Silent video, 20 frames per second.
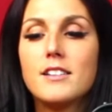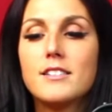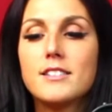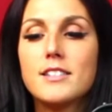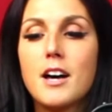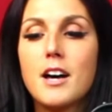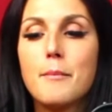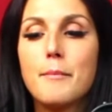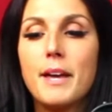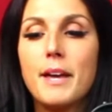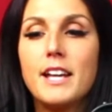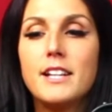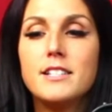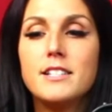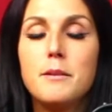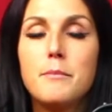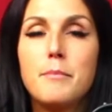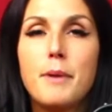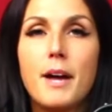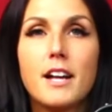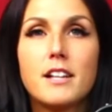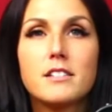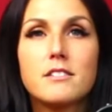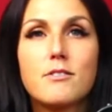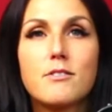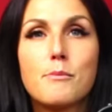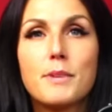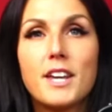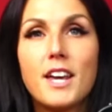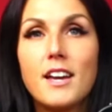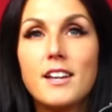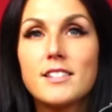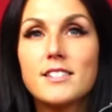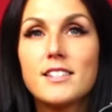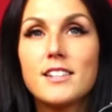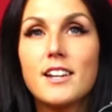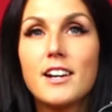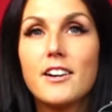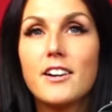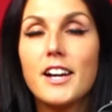indie bands from the
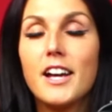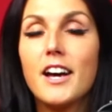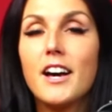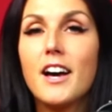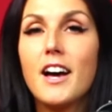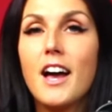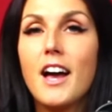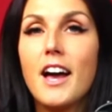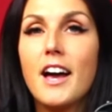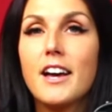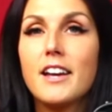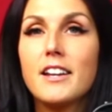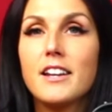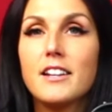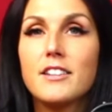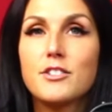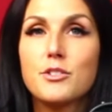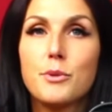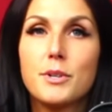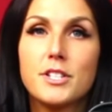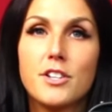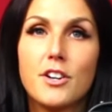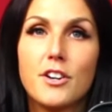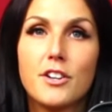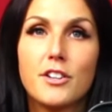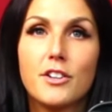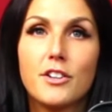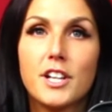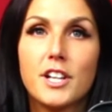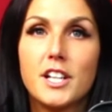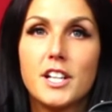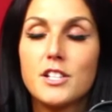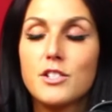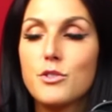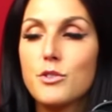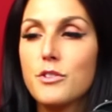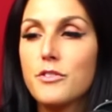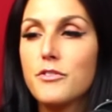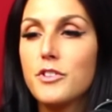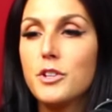Kingston area, and so I started looking
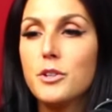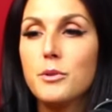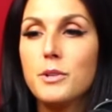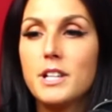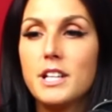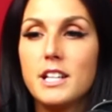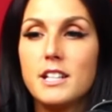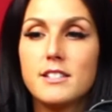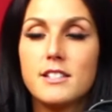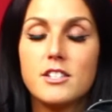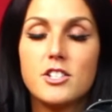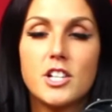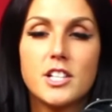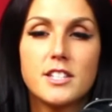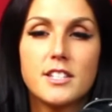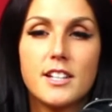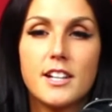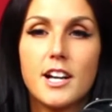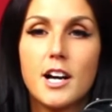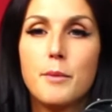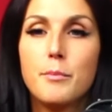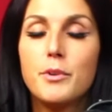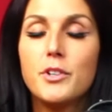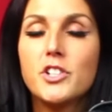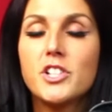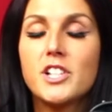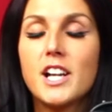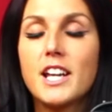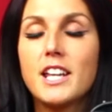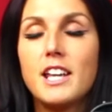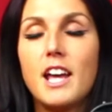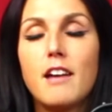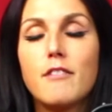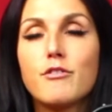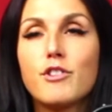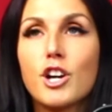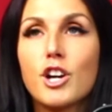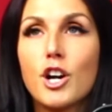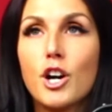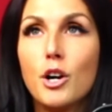into a few, and he suggested a couple, and I
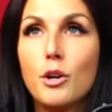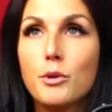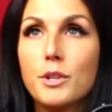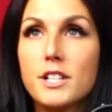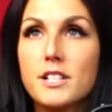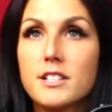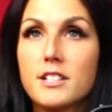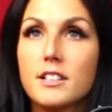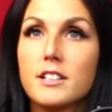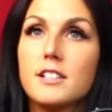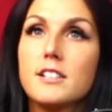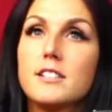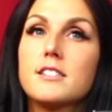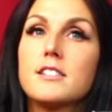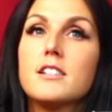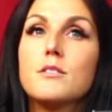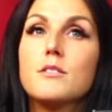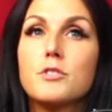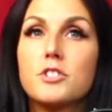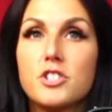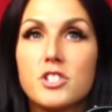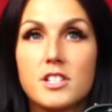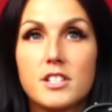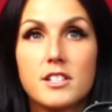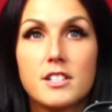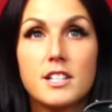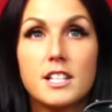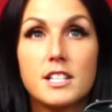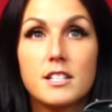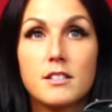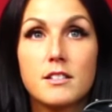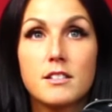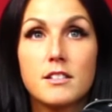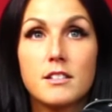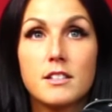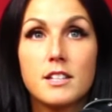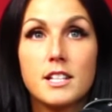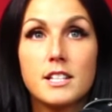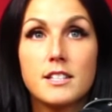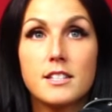gave the Codas a listen, which is this
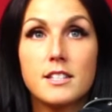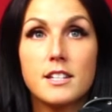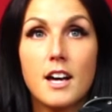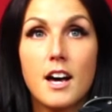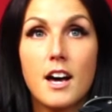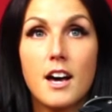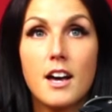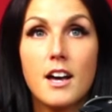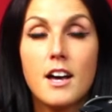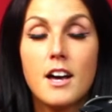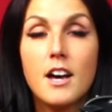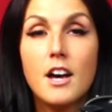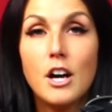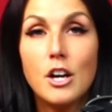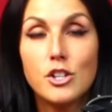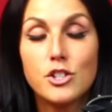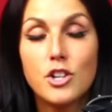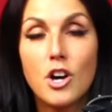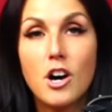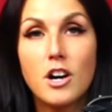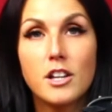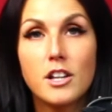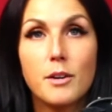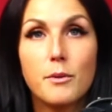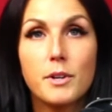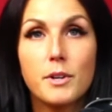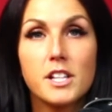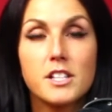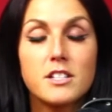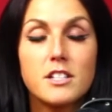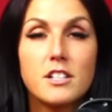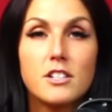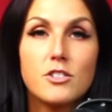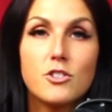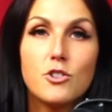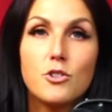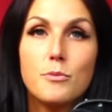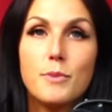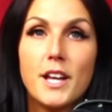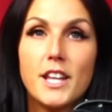song that we're listening
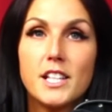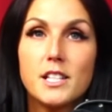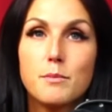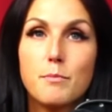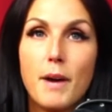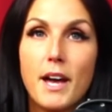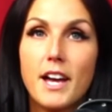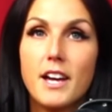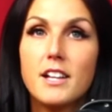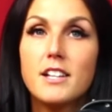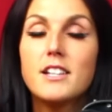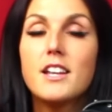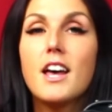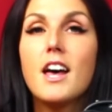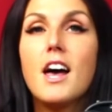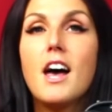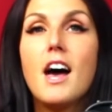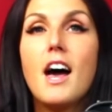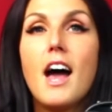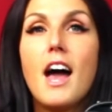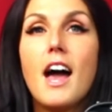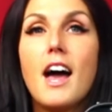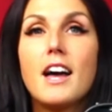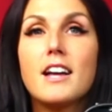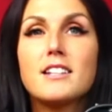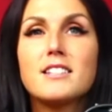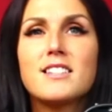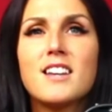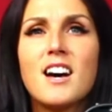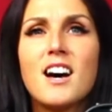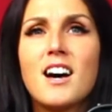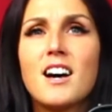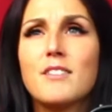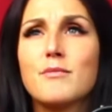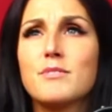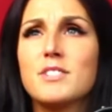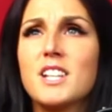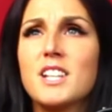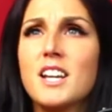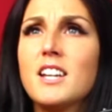to by this band, and
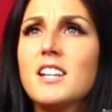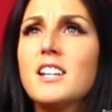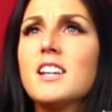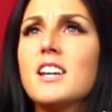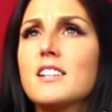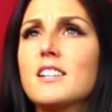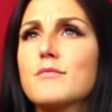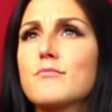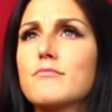digging it.